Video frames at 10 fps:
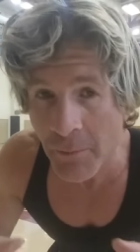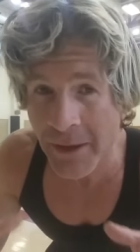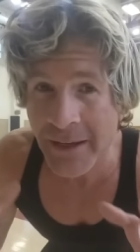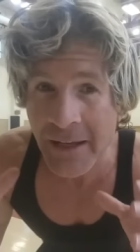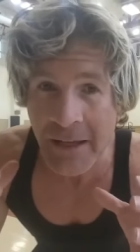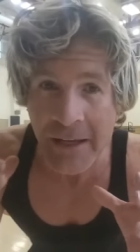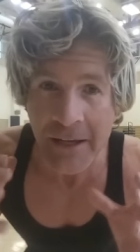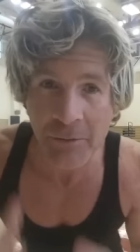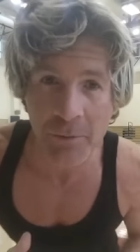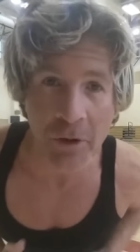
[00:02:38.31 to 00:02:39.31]
But
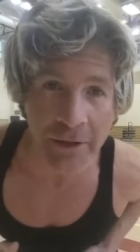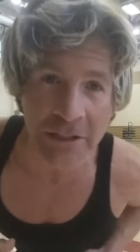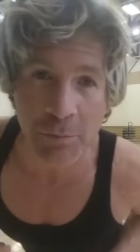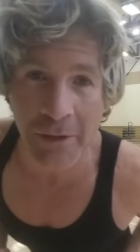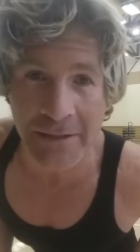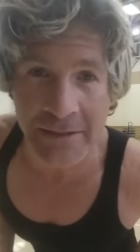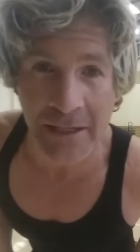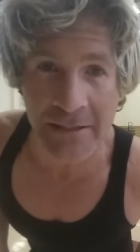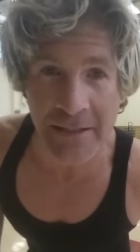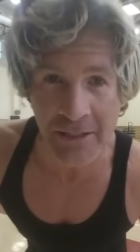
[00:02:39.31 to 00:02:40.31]
in regarding sprints,
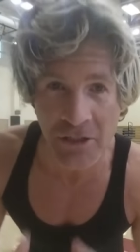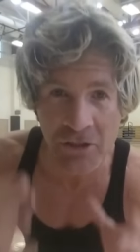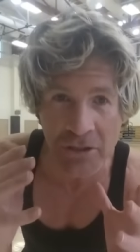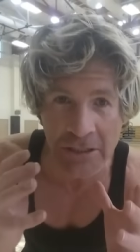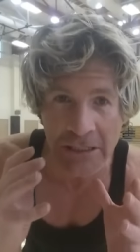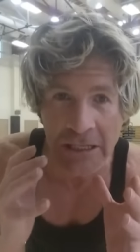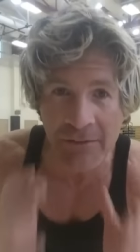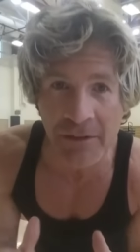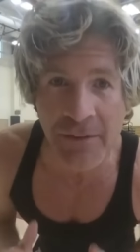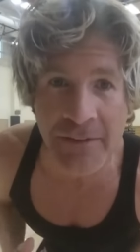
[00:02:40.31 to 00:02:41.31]
it's like just
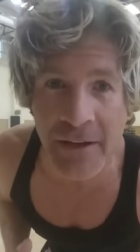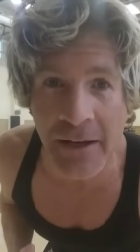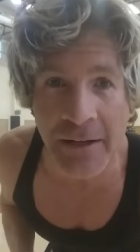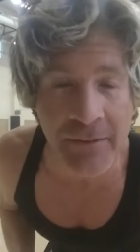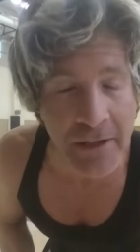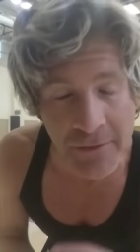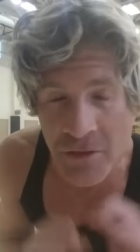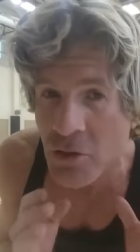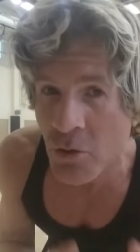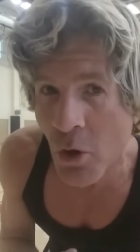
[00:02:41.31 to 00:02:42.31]
even if it's not if,
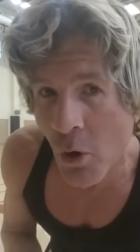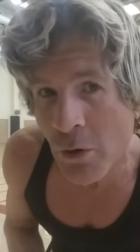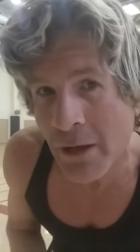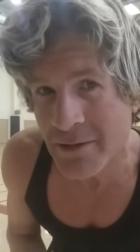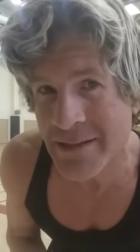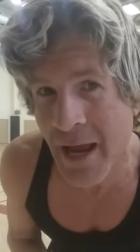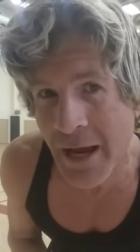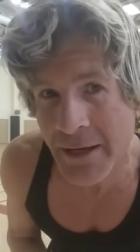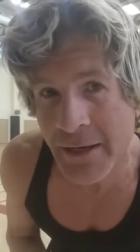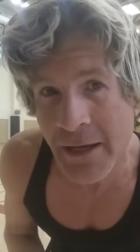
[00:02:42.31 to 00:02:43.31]
it's too cold
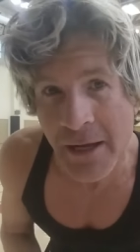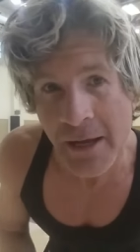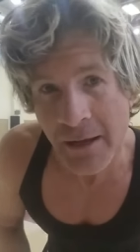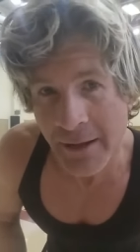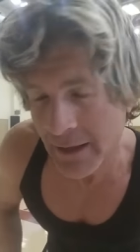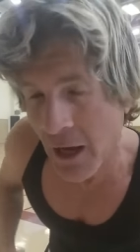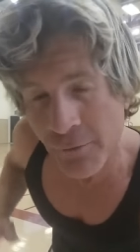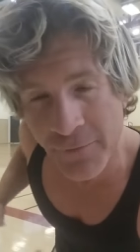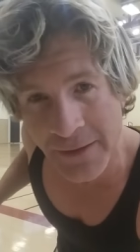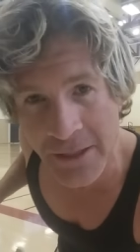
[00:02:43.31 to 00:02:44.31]
outside like
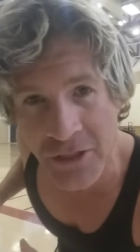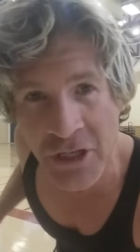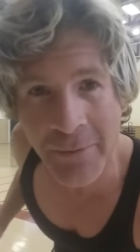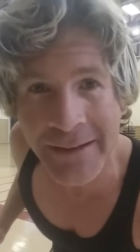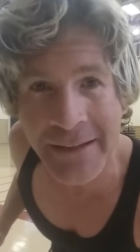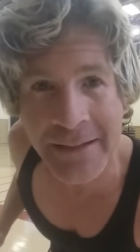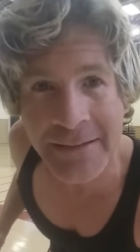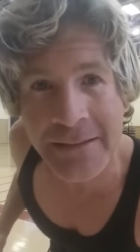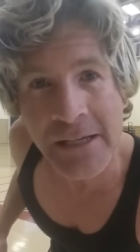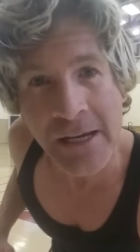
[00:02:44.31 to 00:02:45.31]
i'll find a gym like
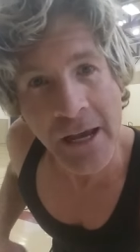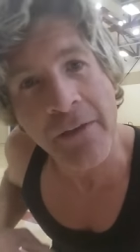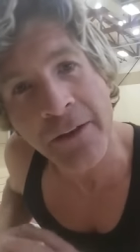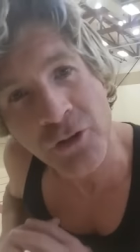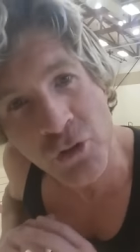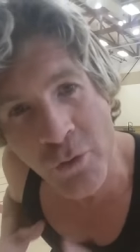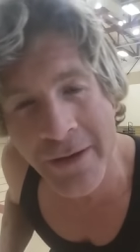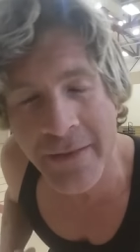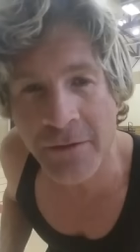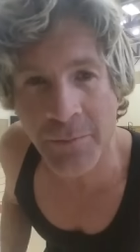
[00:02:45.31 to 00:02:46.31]
this and then
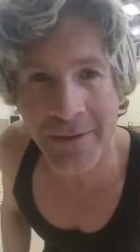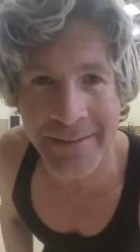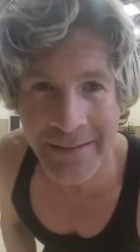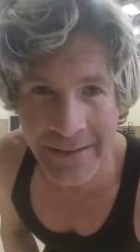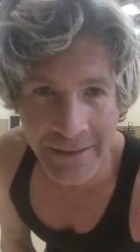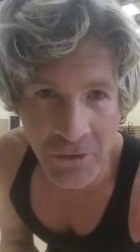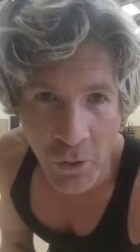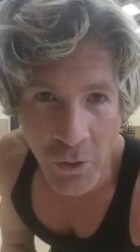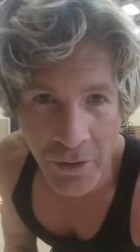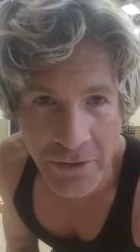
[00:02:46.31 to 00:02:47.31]
train the sprints
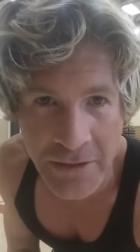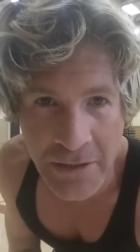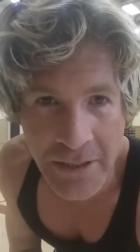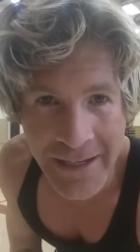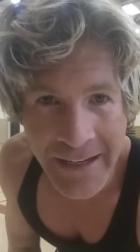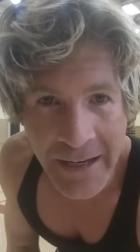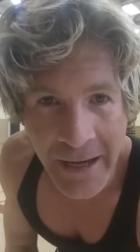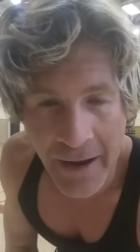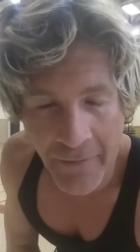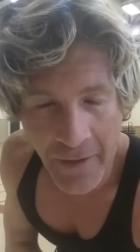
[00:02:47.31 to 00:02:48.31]
indoors
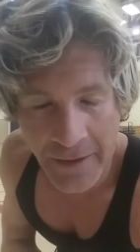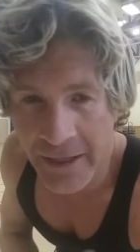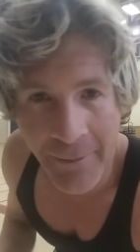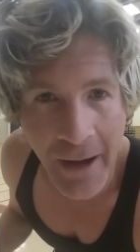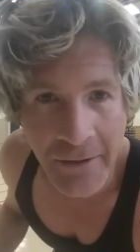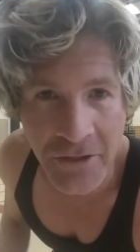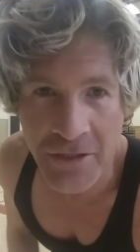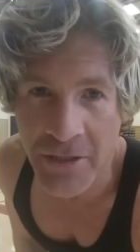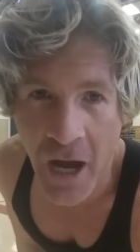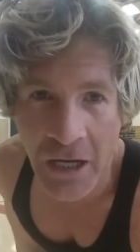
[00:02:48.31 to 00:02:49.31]
and then hit them out
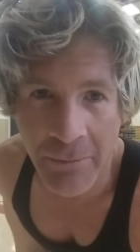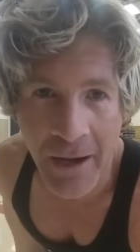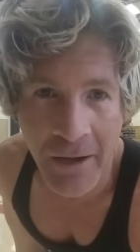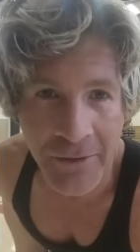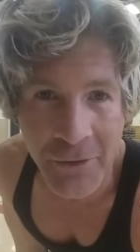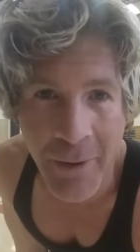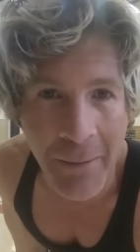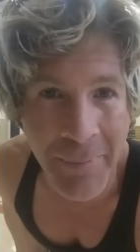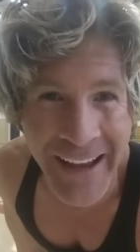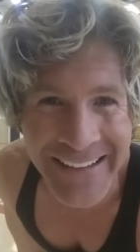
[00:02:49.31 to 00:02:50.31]
just knock them out and do
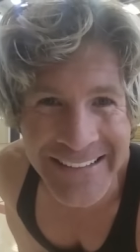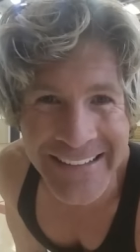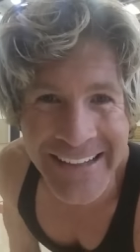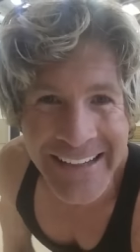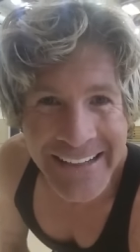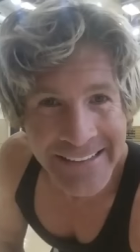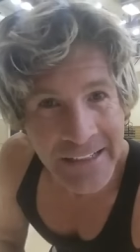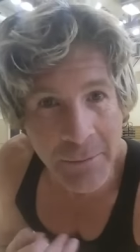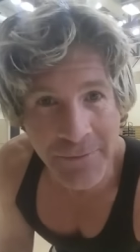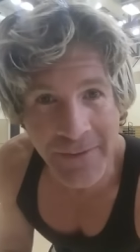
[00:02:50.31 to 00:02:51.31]
my best to
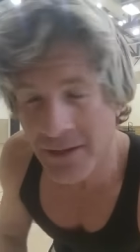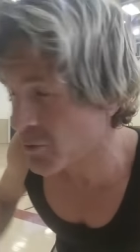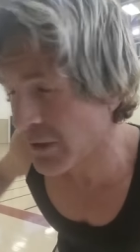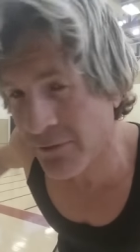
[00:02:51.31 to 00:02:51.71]
get a little bit faster